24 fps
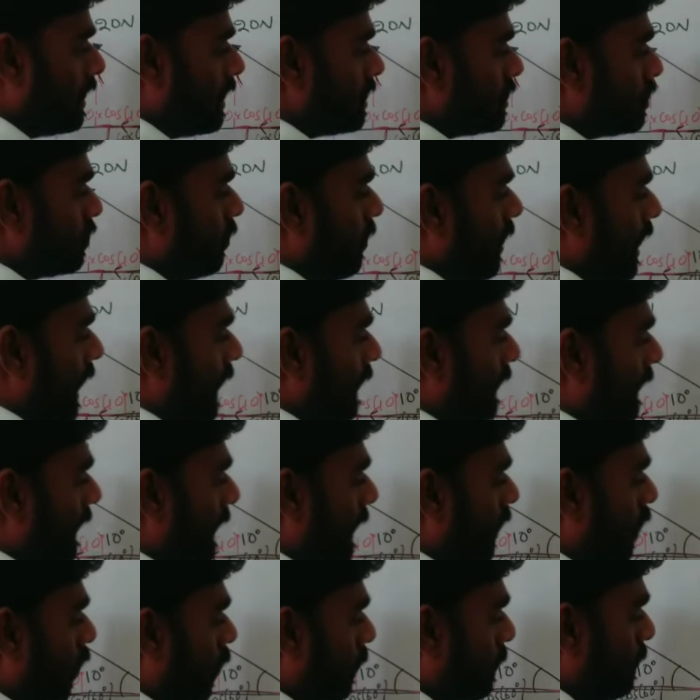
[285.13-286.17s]
So
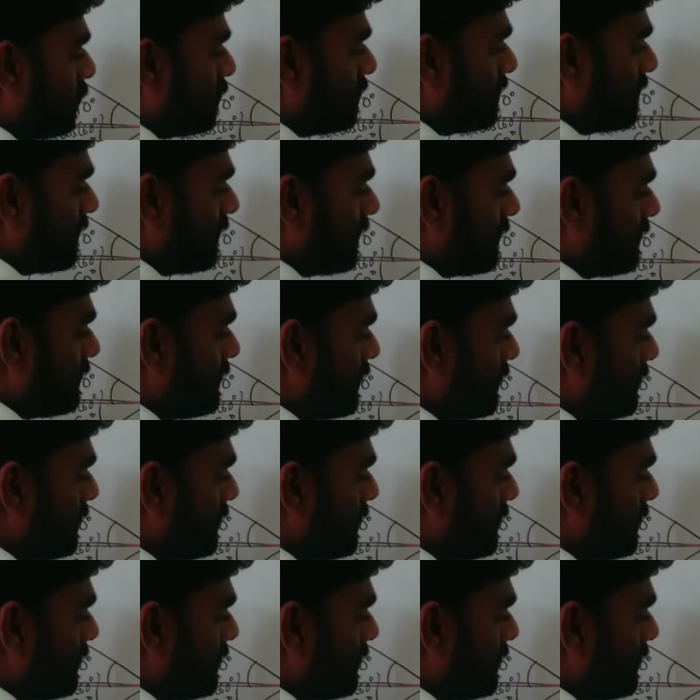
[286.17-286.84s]
angle opposite is the